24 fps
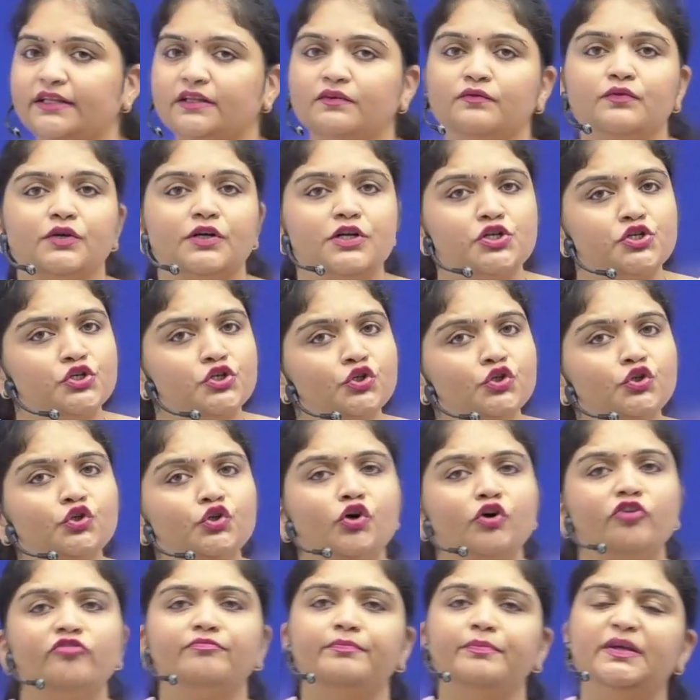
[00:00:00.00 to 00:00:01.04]
the virtue
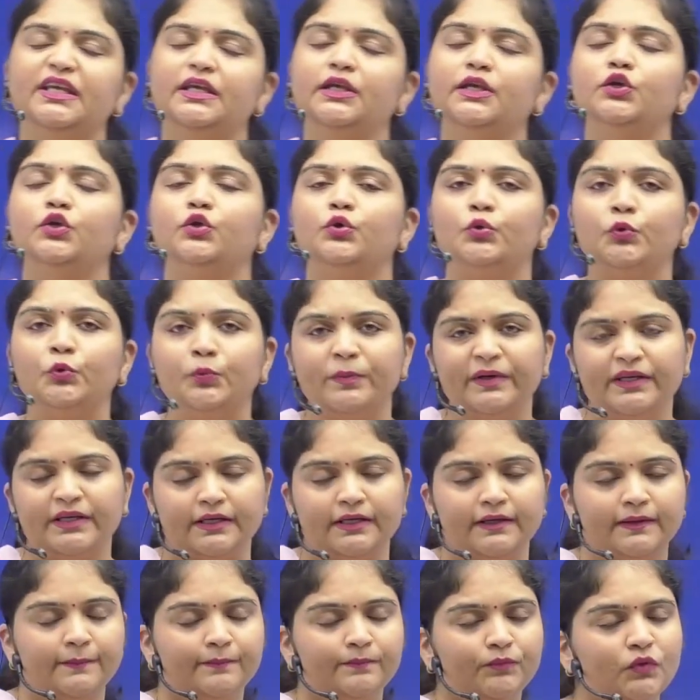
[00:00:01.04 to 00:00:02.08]
of being
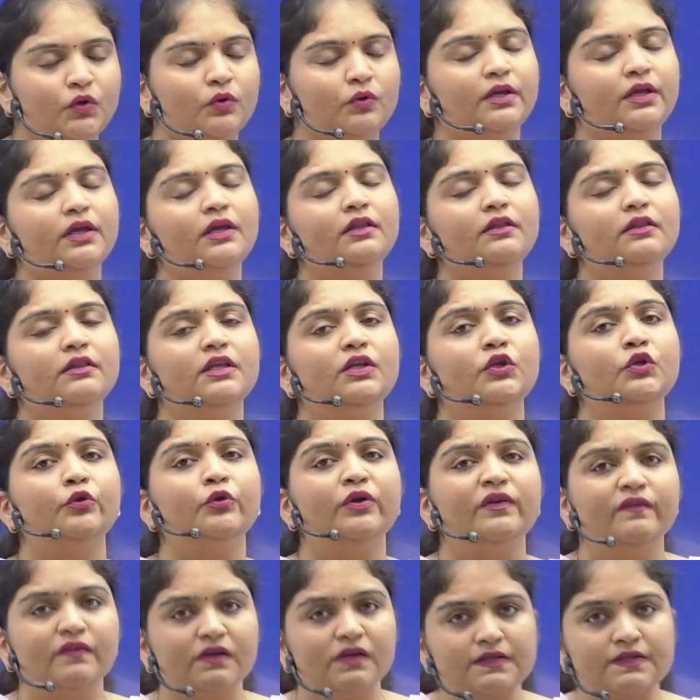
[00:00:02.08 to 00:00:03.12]
human, okay, the
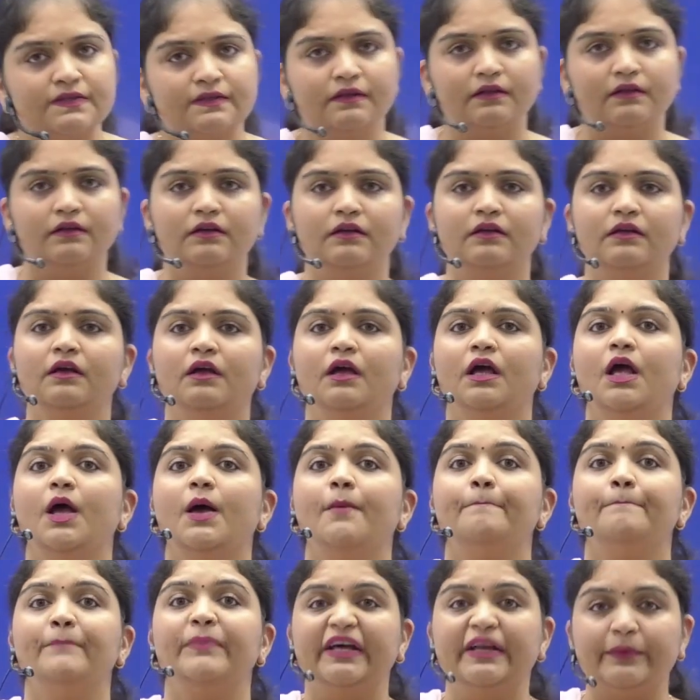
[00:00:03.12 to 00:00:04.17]
universal,
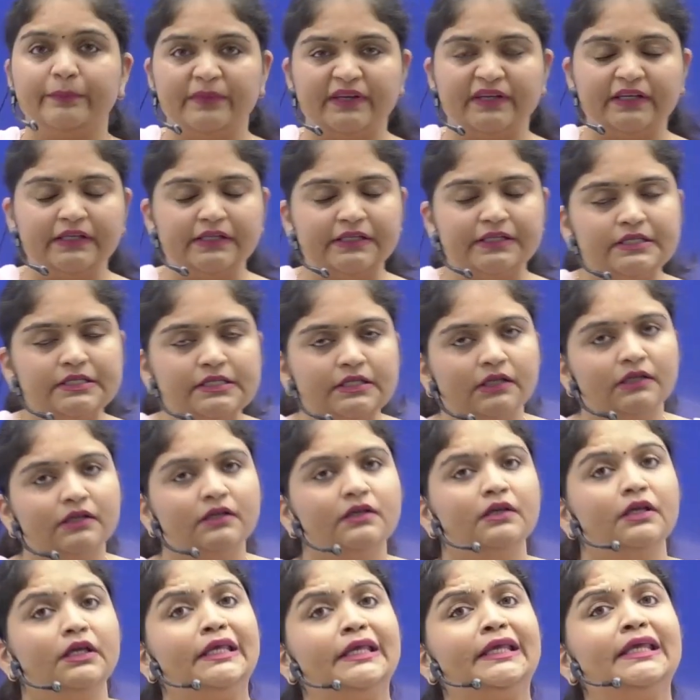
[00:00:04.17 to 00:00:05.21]
permanent,
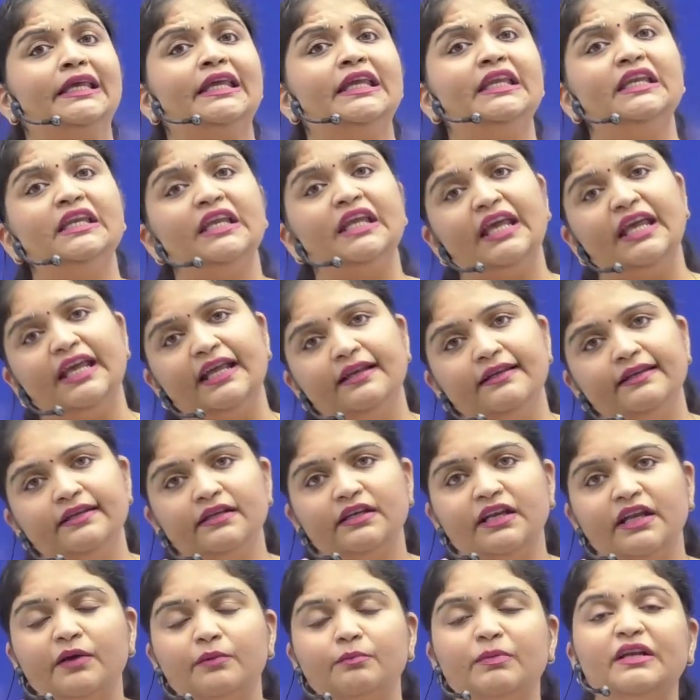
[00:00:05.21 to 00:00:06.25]

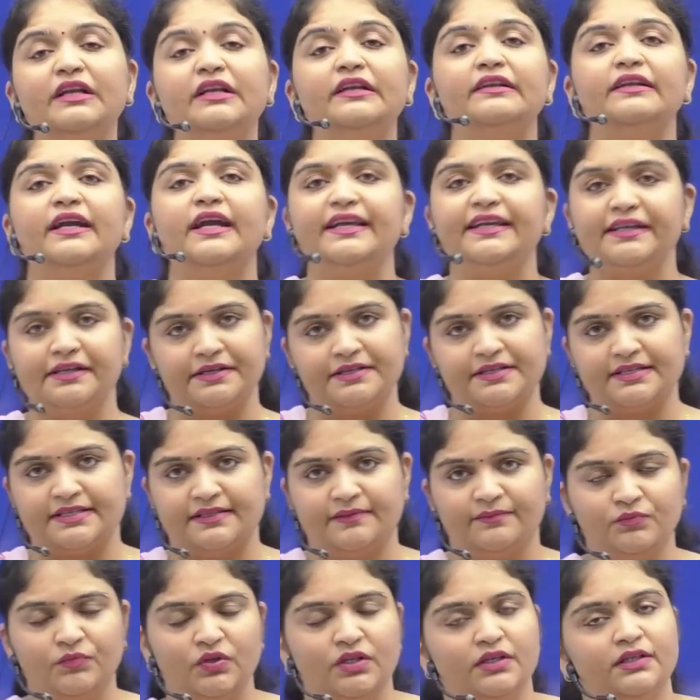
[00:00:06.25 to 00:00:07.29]
inalienable
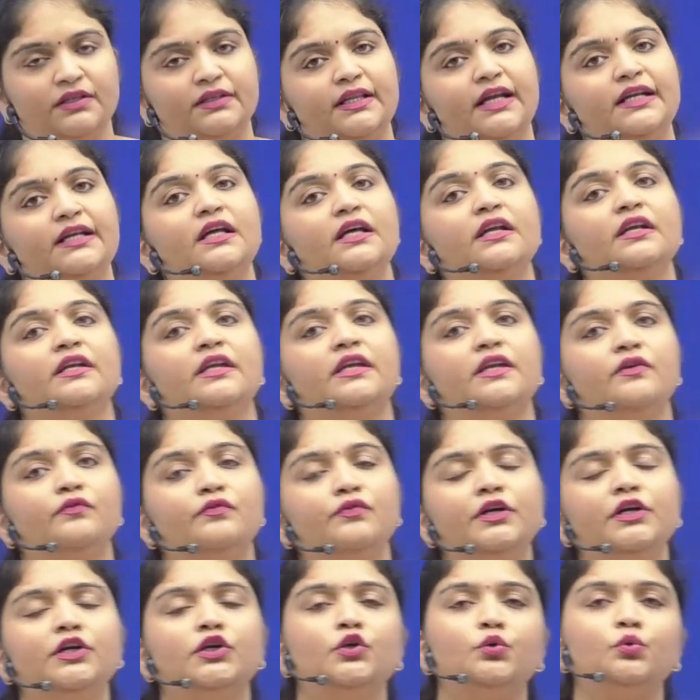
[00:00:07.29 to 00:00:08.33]
rights that are
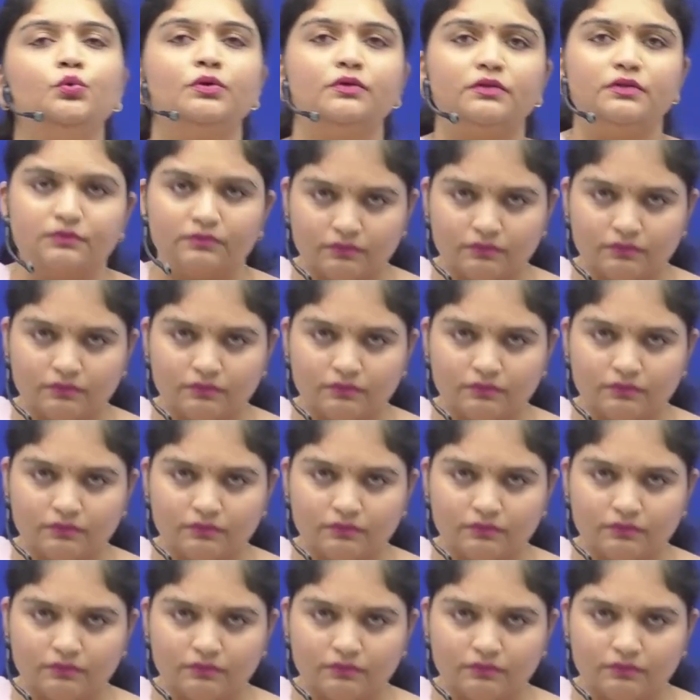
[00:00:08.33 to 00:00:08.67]
given to